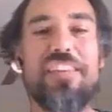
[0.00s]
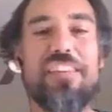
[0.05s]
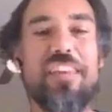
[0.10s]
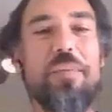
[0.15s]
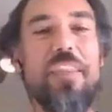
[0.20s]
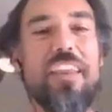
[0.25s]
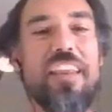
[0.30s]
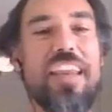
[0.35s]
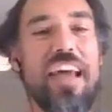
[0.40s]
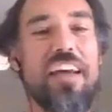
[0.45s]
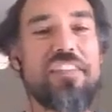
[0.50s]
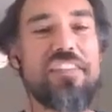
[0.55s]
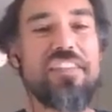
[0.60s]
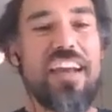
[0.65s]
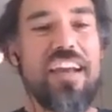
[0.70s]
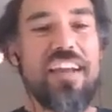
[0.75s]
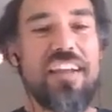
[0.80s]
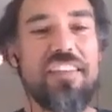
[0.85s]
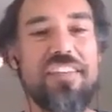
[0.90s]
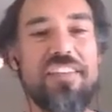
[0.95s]
some of the
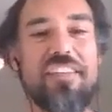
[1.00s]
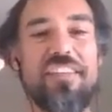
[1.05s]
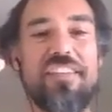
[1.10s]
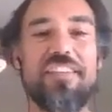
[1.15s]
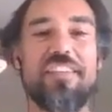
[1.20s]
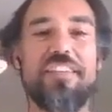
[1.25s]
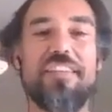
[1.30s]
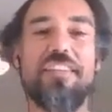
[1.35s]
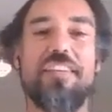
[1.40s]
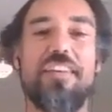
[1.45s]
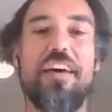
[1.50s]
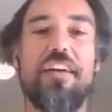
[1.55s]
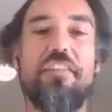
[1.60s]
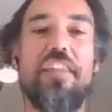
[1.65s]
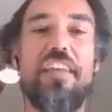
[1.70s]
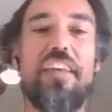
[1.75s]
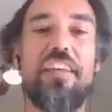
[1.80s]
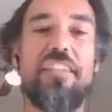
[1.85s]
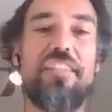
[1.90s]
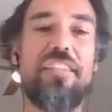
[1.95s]
downsides
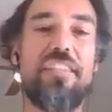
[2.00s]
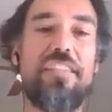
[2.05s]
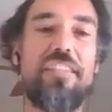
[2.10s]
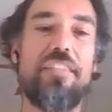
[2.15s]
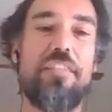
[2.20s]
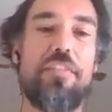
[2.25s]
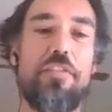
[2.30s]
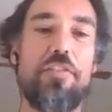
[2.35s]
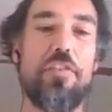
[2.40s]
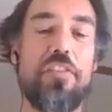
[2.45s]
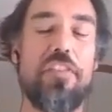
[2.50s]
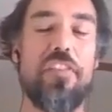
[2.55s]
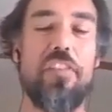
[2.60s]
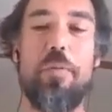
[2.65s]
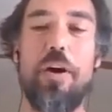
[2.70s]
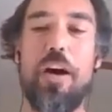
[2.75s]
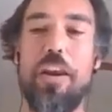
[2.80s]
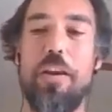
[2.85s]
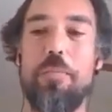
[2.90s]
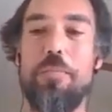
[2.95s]
of this towards
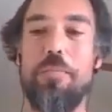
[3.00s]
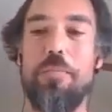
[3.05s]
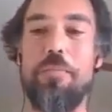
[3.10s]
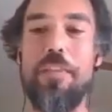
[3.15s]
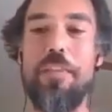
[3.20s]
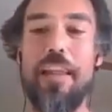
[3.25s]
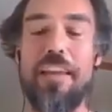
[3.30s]
the bottom,